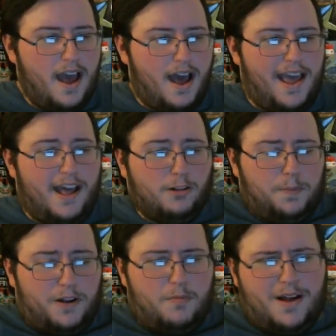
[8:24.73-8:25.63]
Held
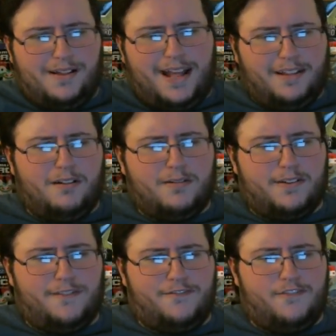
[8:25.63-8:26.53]
pretty well. I thought it
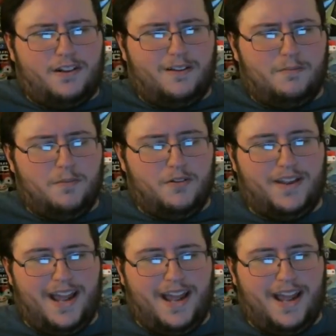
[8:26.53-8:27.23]
was a fun little movie.